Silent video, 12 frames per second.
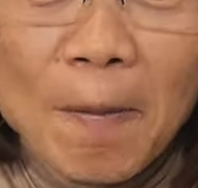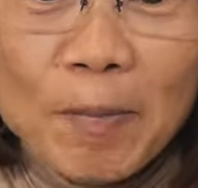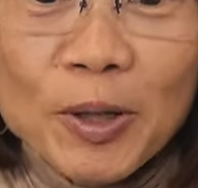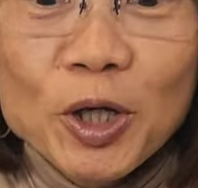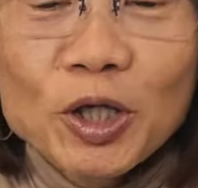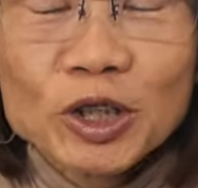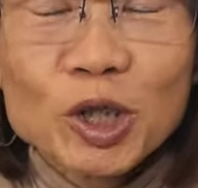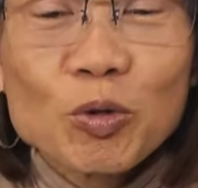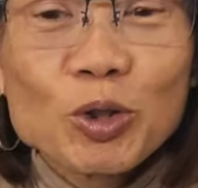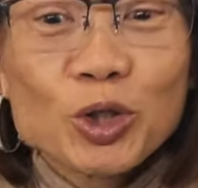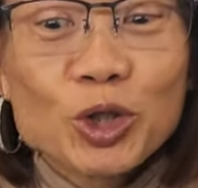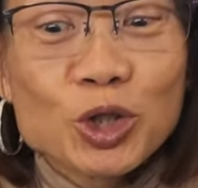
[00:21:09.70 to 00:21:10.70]
because it
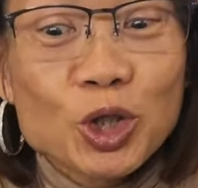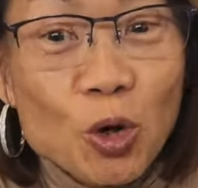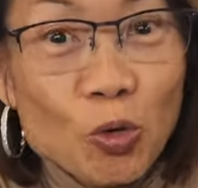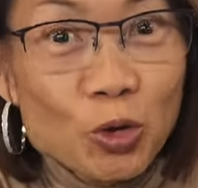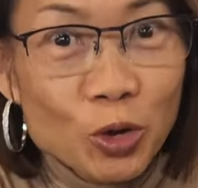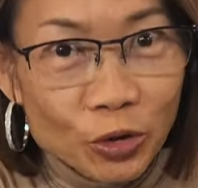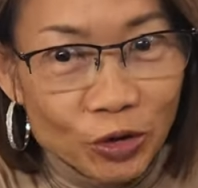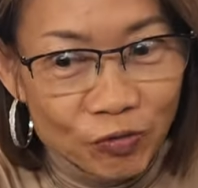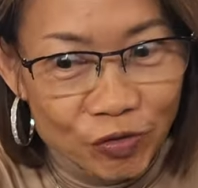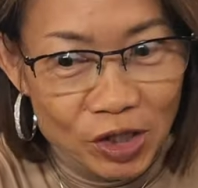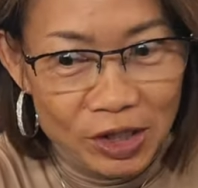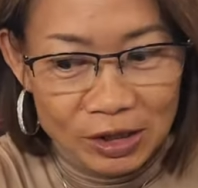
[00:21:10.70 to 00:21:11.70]
was so good the
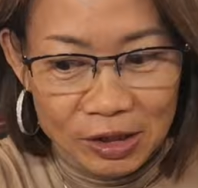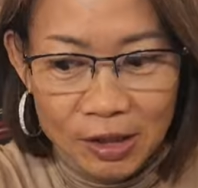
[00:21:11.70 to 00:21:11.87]
first